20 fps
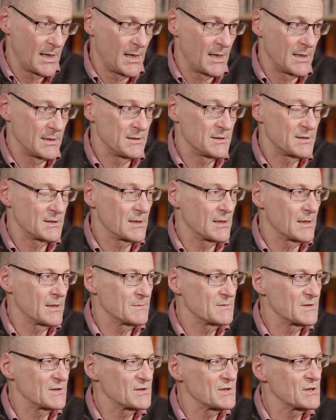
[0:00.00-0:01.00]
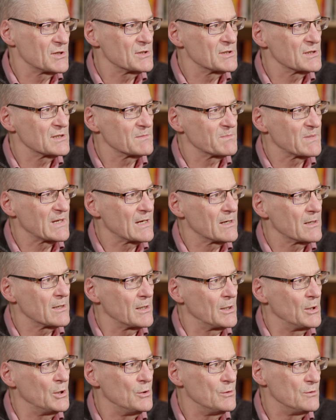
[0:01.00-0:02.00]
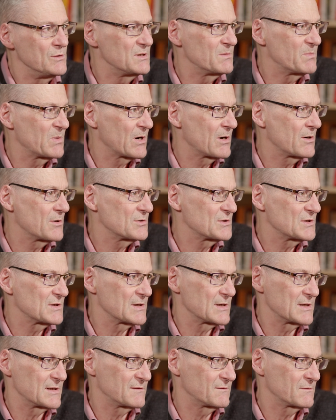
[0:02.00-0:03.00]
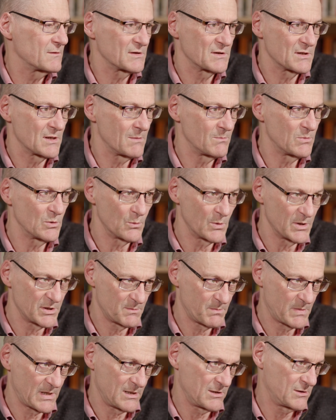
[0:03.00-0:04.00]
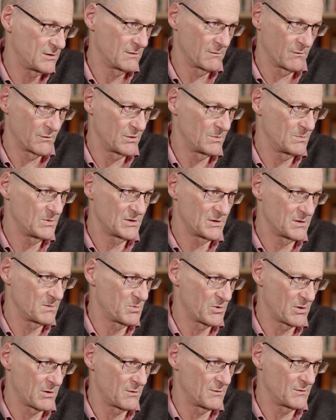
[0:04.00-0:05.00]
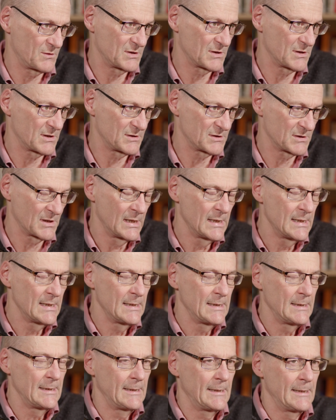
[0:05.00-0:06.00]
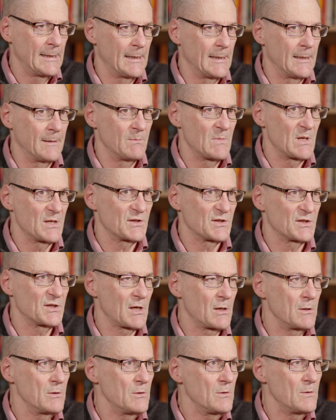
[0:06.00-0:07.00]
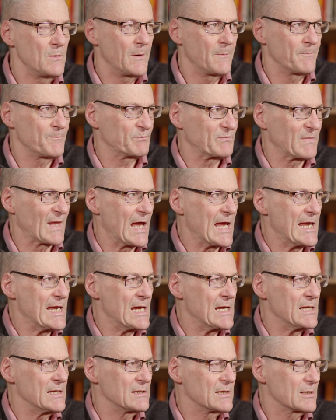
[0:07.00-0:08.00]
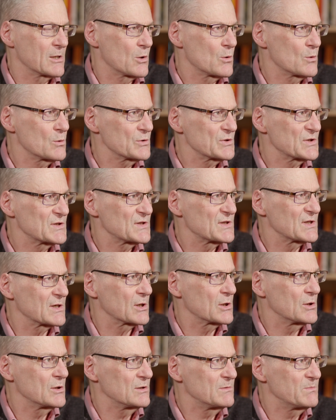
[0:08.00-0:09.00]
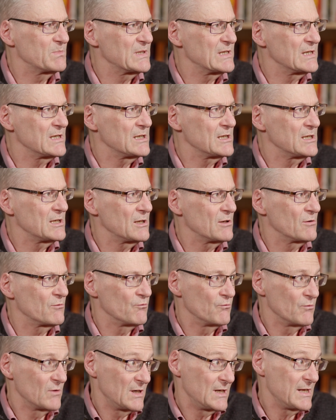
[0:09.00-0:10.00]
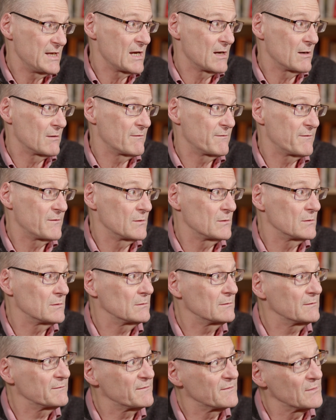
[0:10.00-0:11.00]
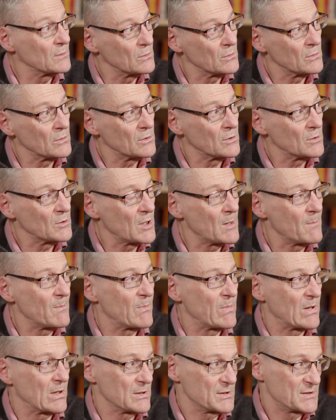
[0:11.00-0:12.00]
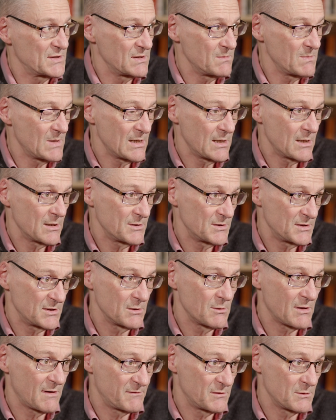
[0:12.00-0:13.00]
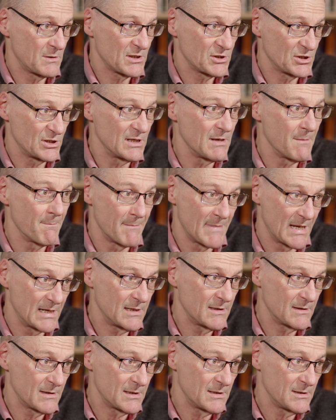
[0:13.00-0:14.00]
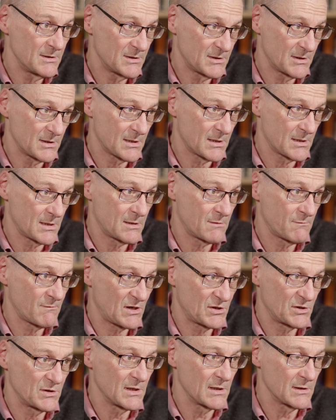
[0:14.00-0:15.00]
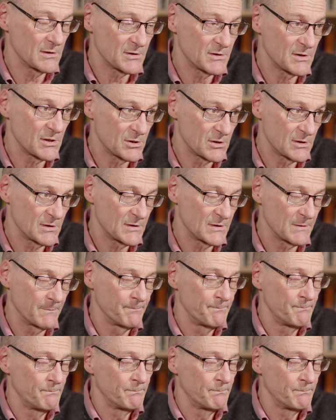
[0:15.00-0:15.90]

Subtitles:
and decisions about who to prioritise, for example, which patient groups to prioritise. The course could be really helpful for policymakers who have to actually make these rationing decisions,